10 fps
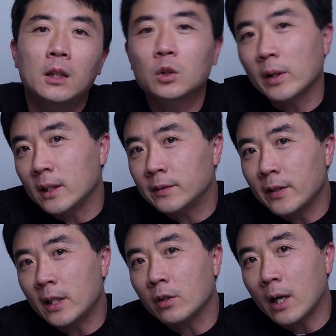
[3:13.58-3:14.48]
So in this
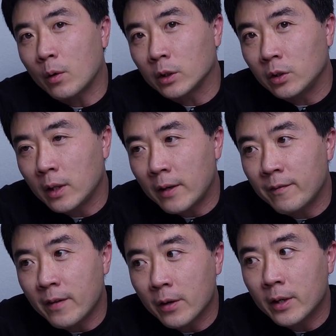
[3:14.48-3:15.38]
video, I will do a
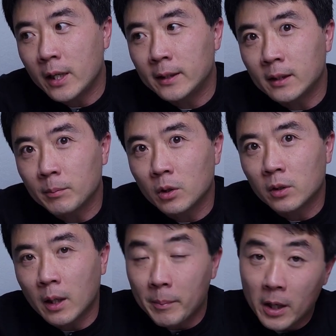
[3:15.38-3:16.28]
very
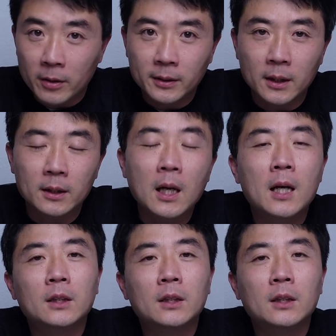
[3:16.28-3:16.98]
simple comparison.